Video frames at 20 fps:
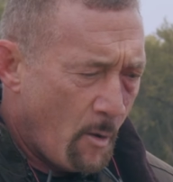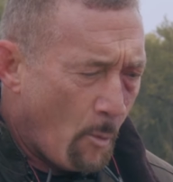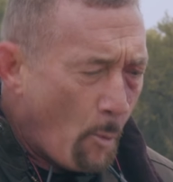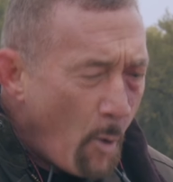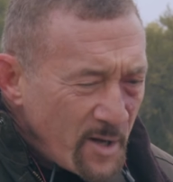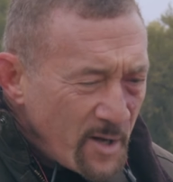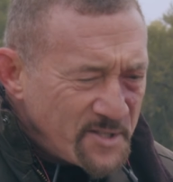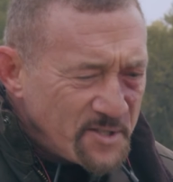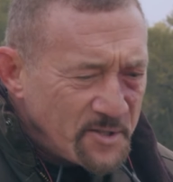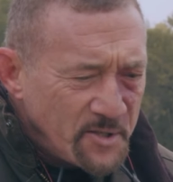
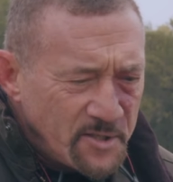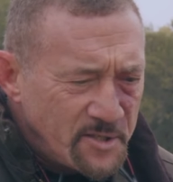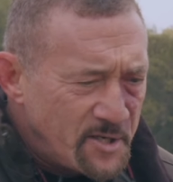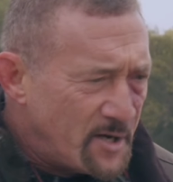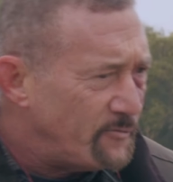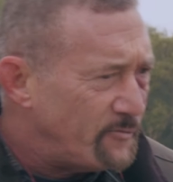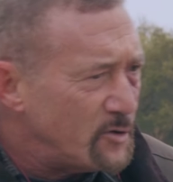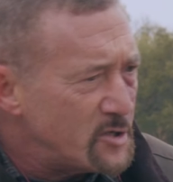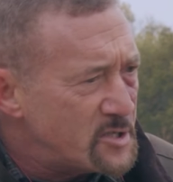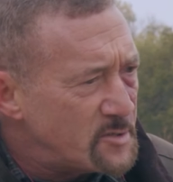What's the
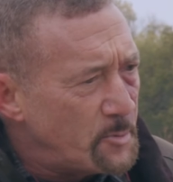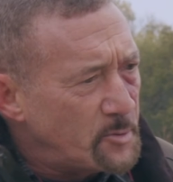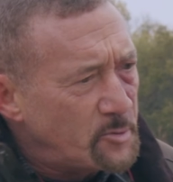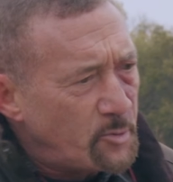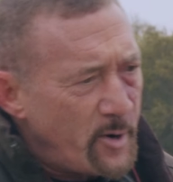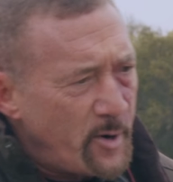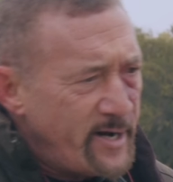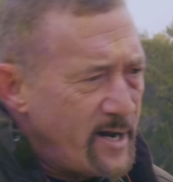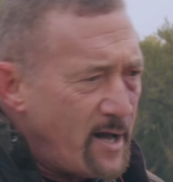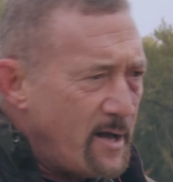difference
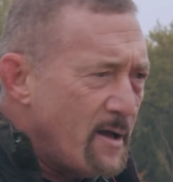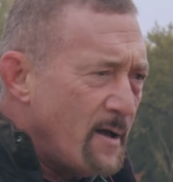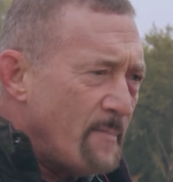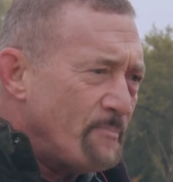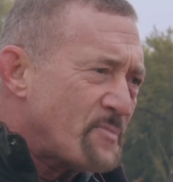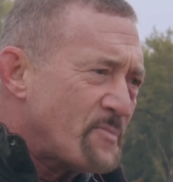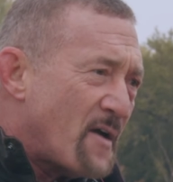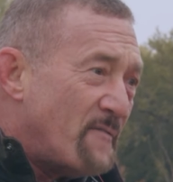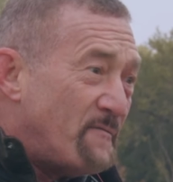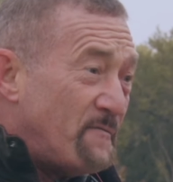between a
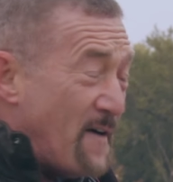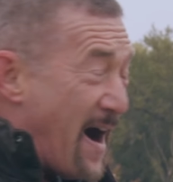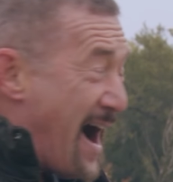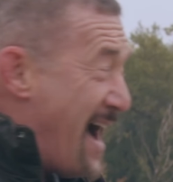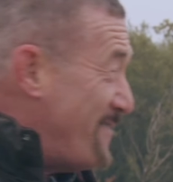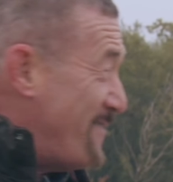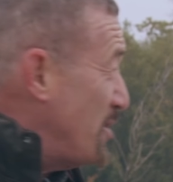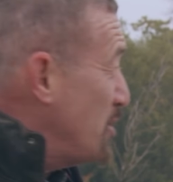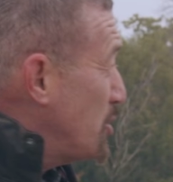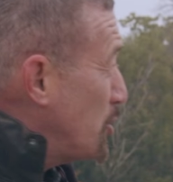
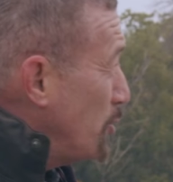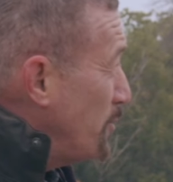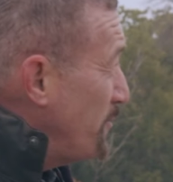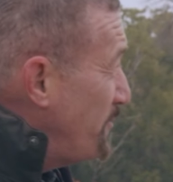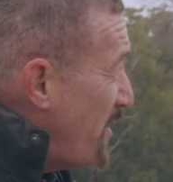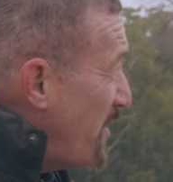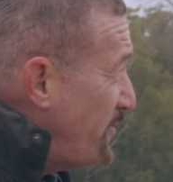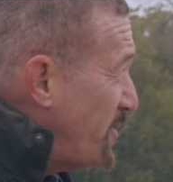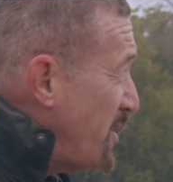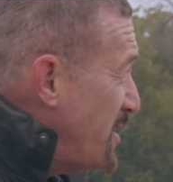
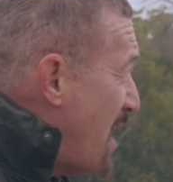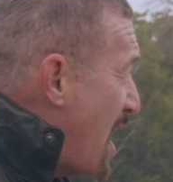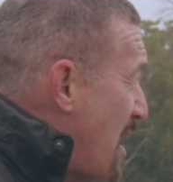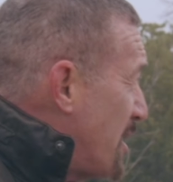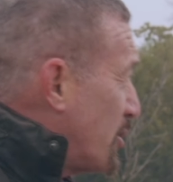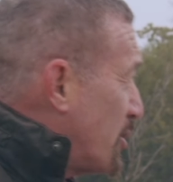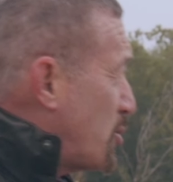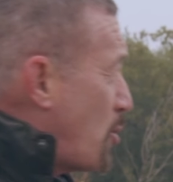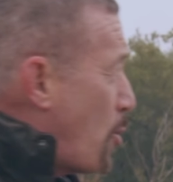$550